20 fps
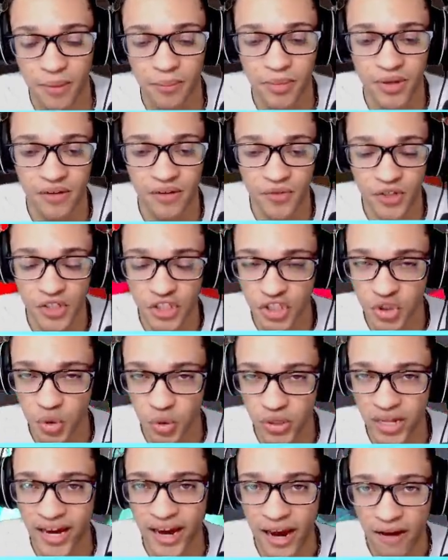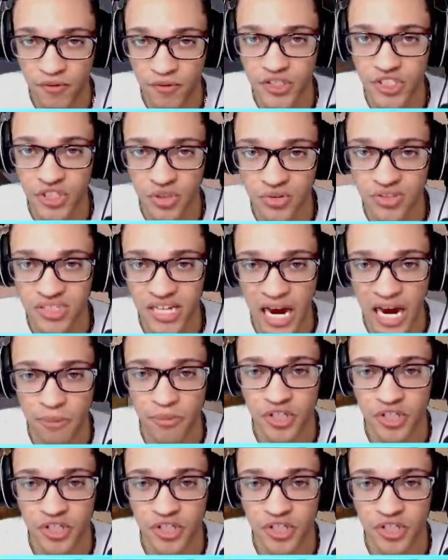But if you're just doing that every single time, you